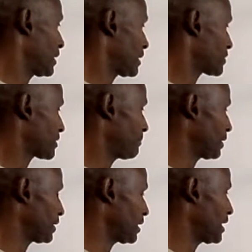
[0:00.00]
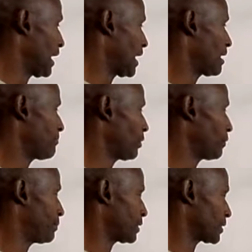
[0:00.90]
stability and
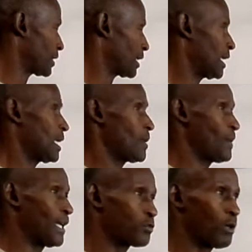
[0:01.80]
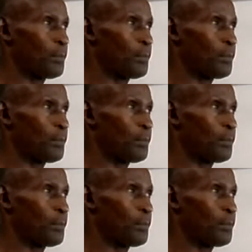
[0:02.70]
mobility. That's why